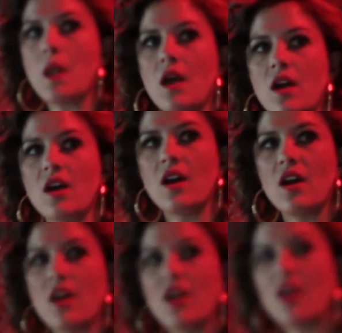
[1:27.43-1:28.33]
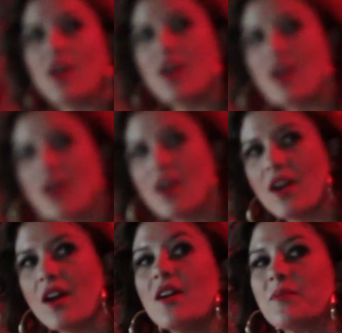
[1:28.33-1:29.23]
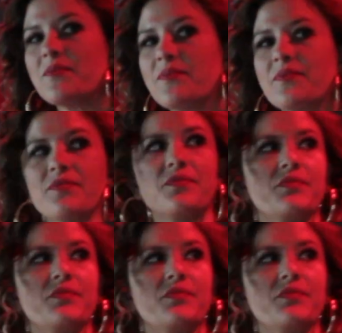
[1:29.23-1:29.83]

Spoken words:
in Los Angeles, and I've been here for 10